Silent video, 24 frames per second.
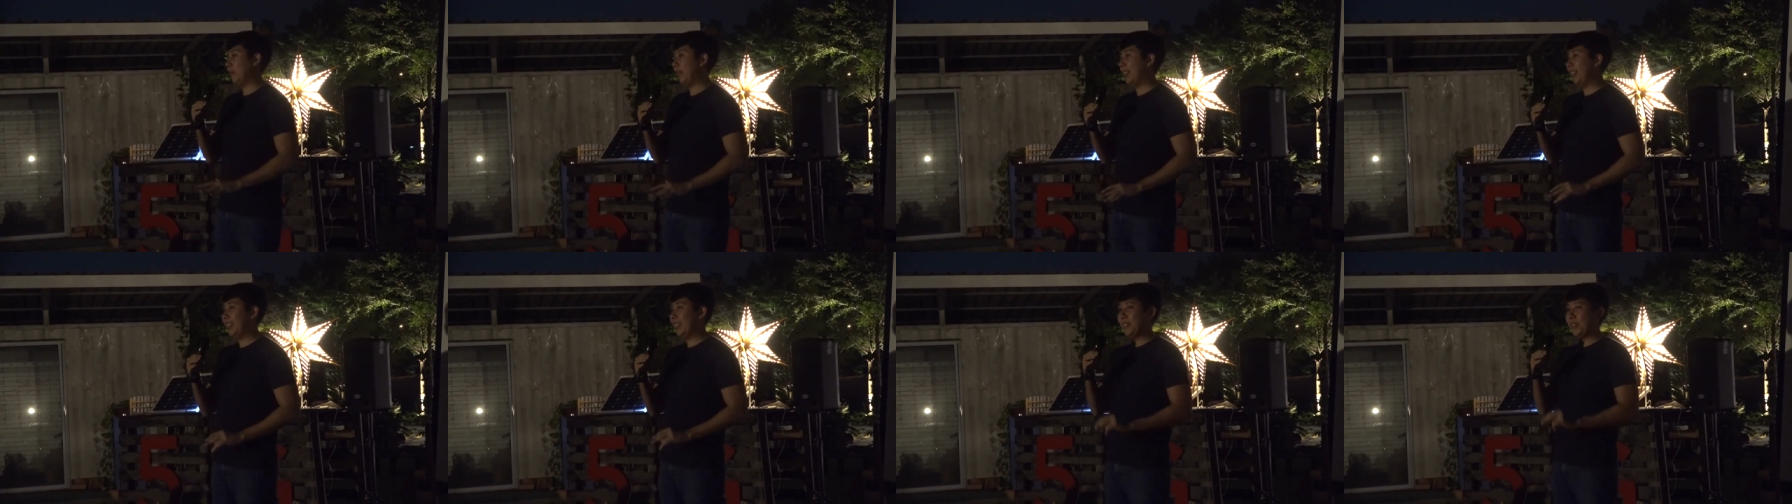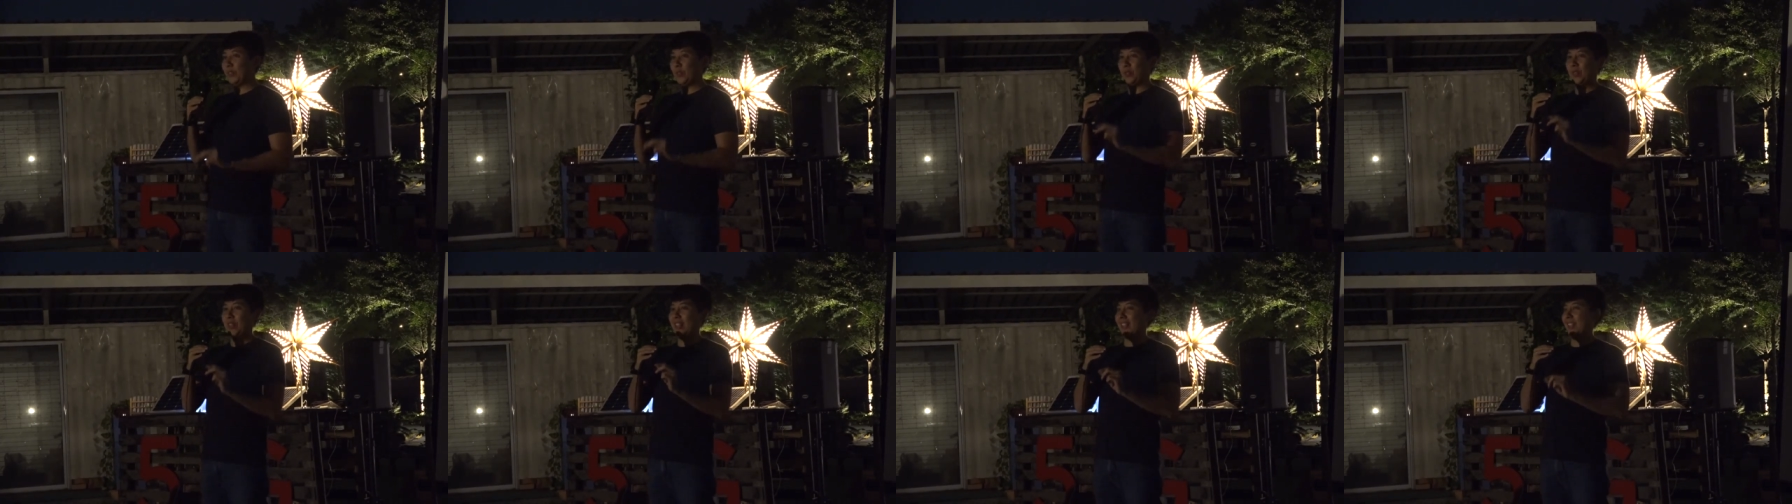But then
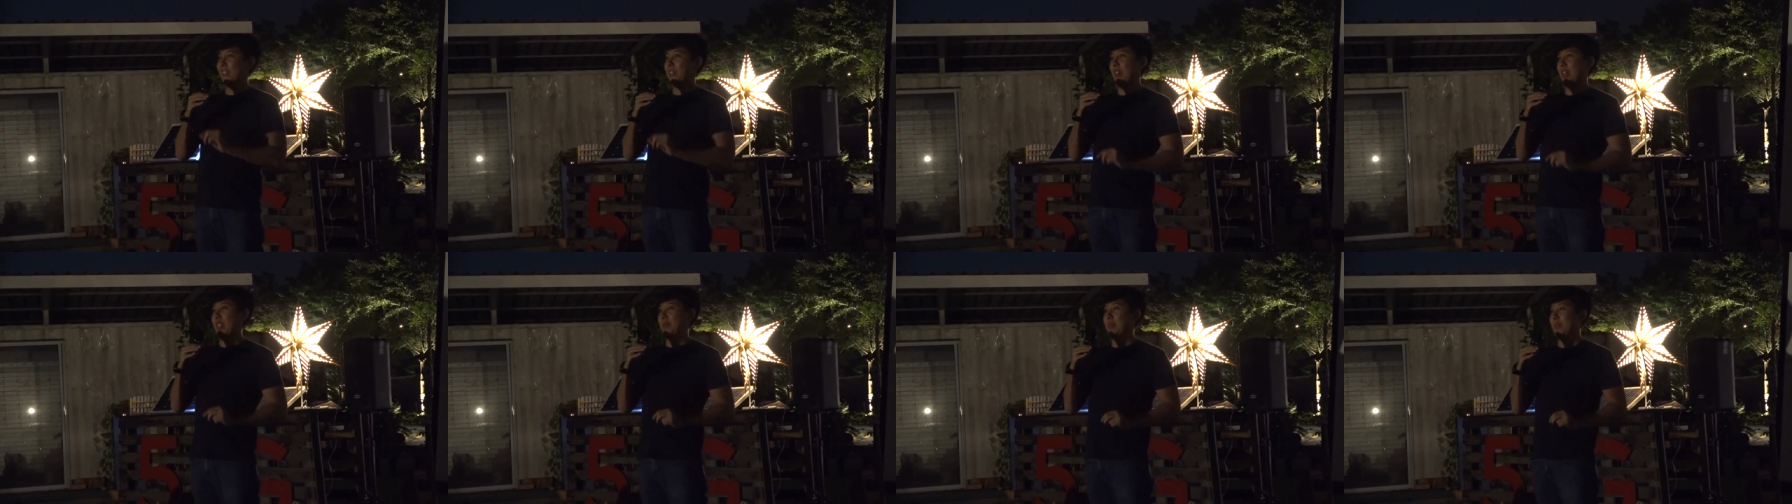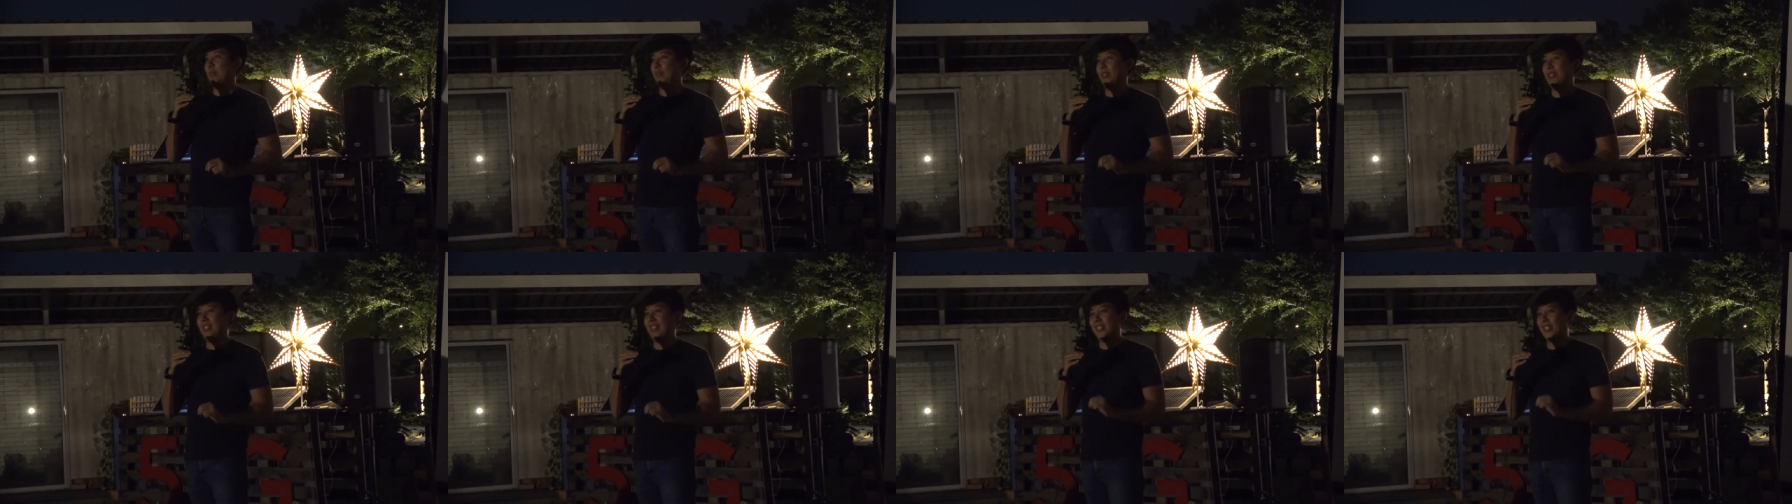what I didn't
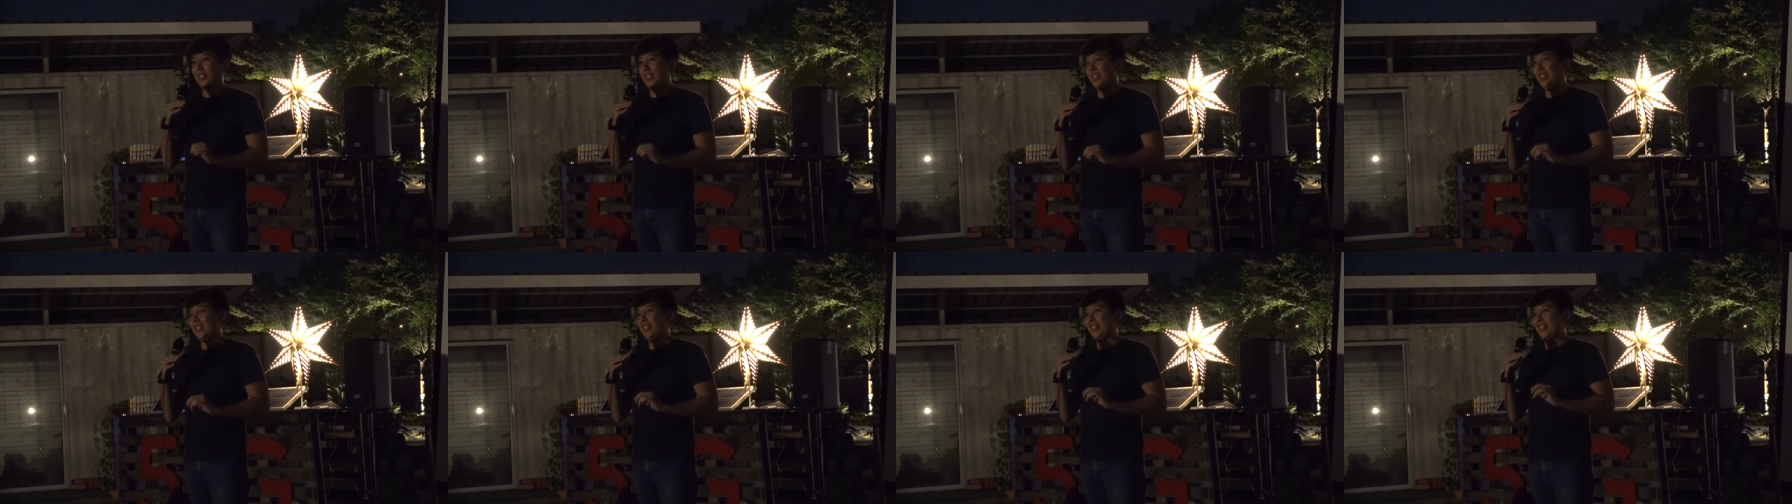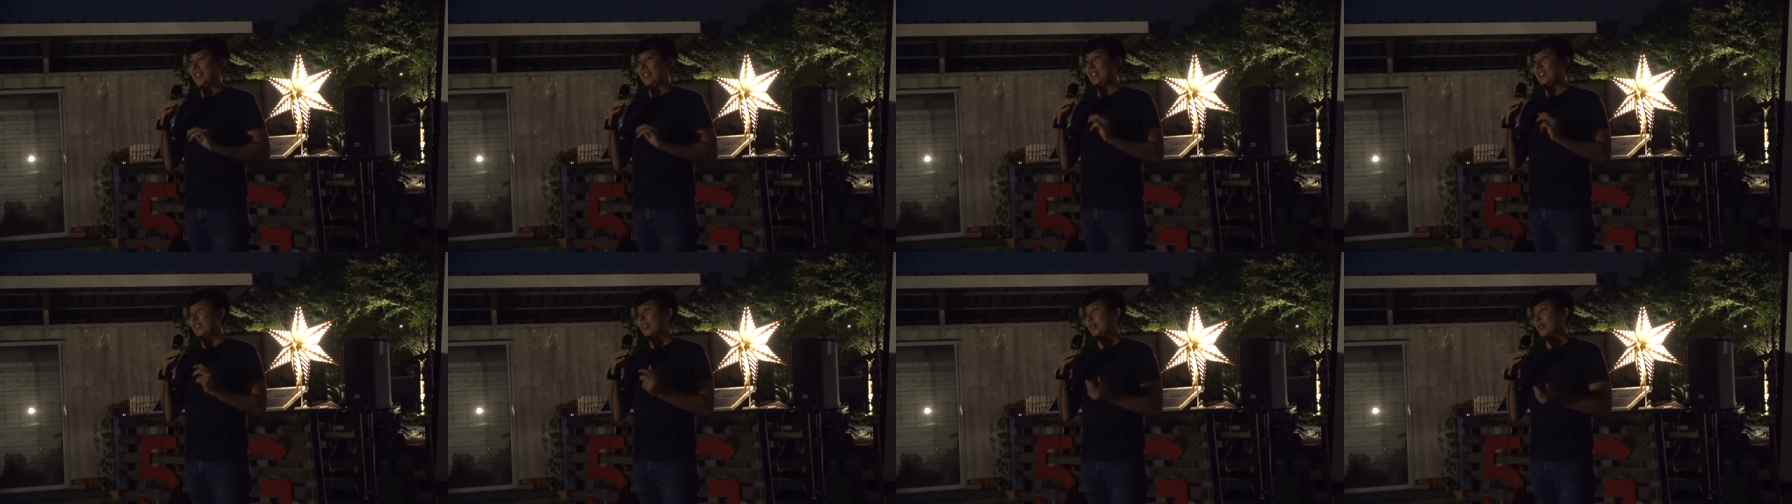expect was actually
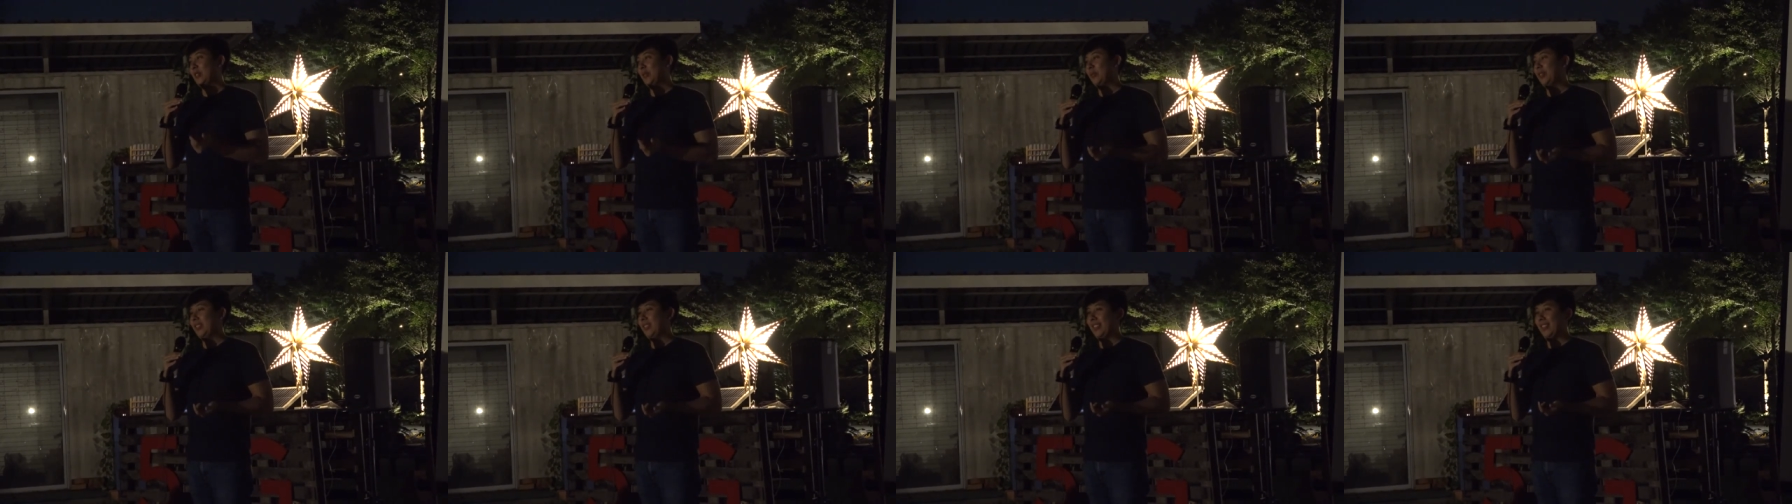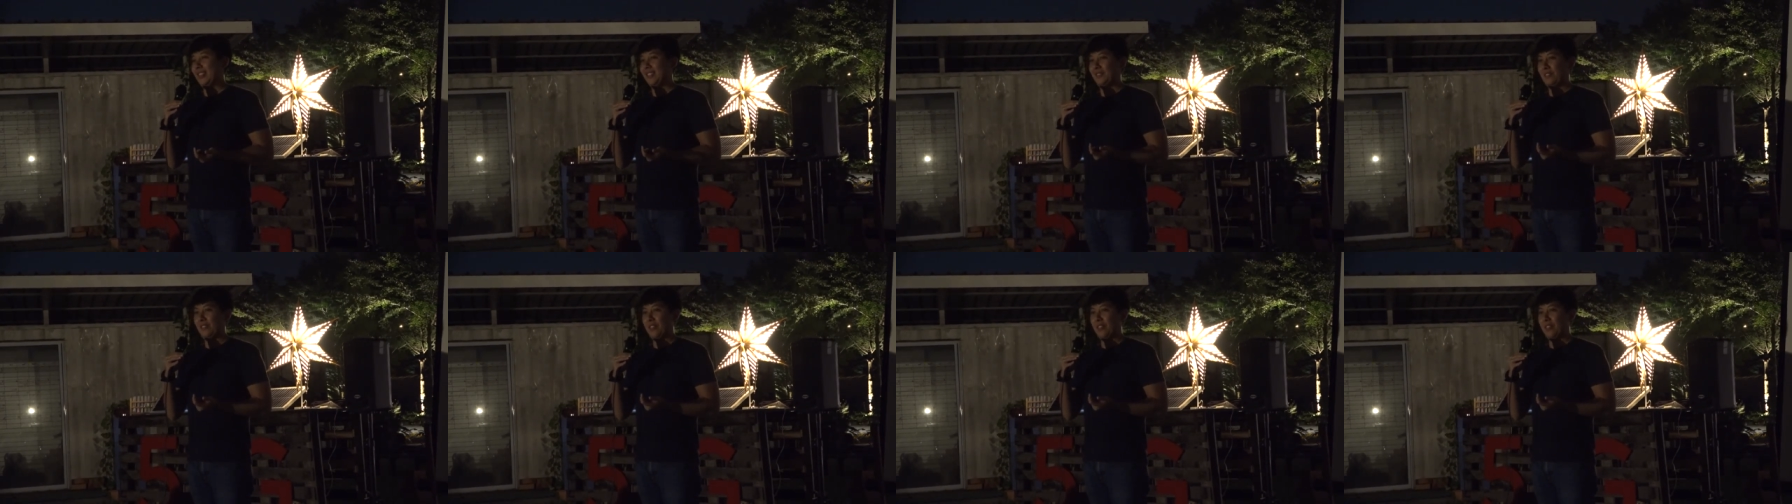it turned out to be that